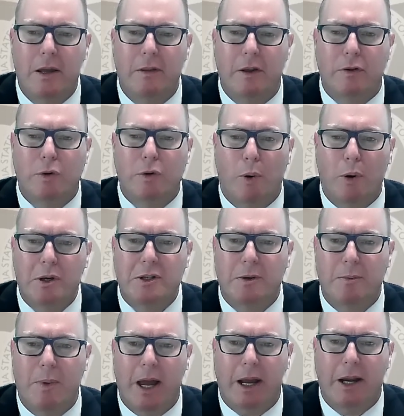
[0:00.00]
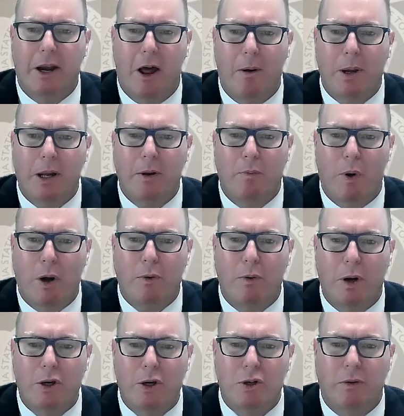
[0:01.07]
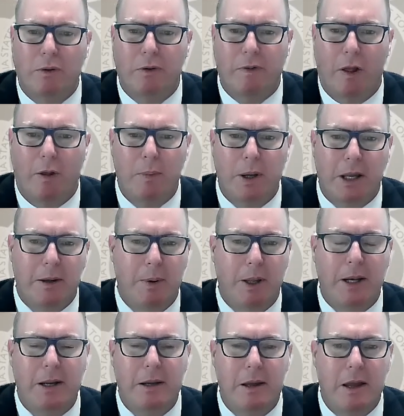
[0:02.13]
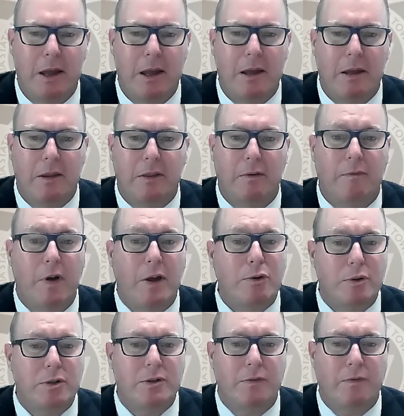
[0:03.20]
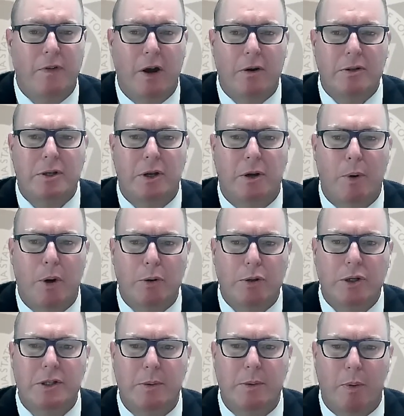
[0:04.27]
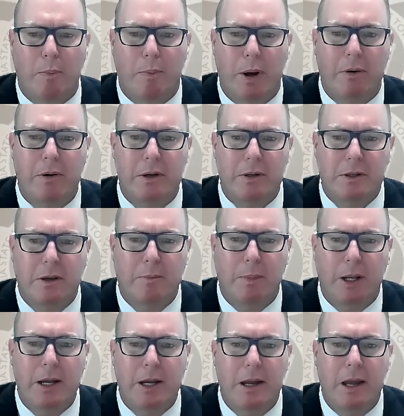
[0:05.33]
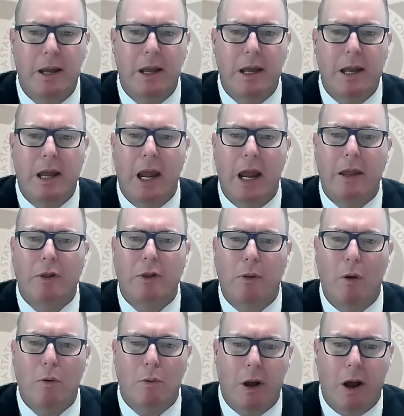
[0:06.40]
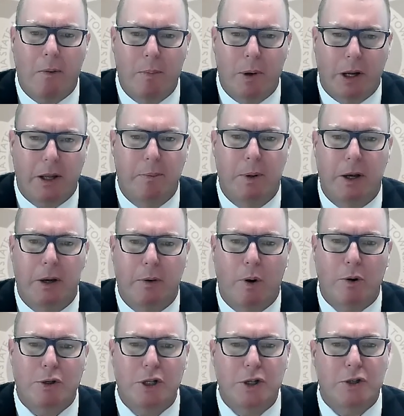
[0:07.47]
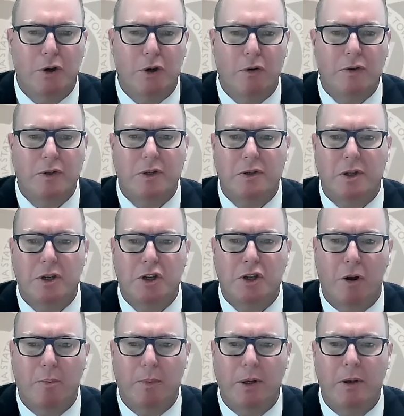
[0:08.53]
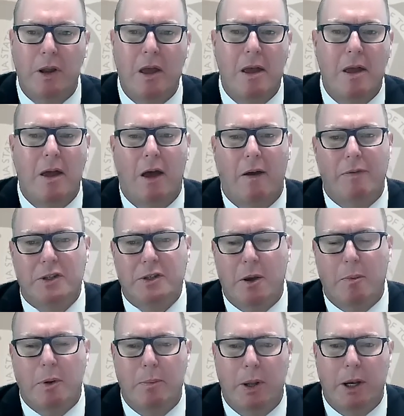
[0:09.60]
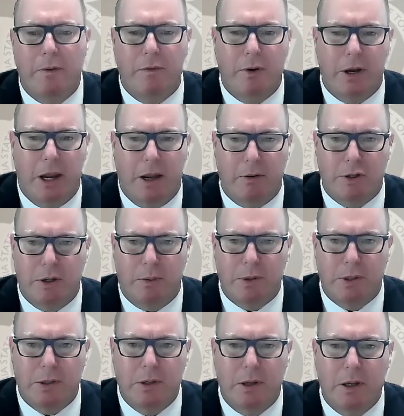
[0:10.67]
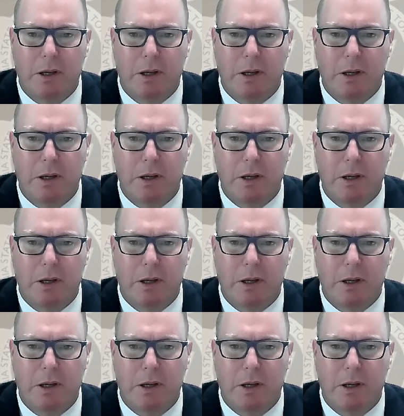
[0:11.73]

the Tourism, Economic, and Recreational Development Committee, the Veterans Affairs and Emergency Preparedness Committee, and the Local Government Committee, where she serves as the chairman of the Subcommittee for Townships.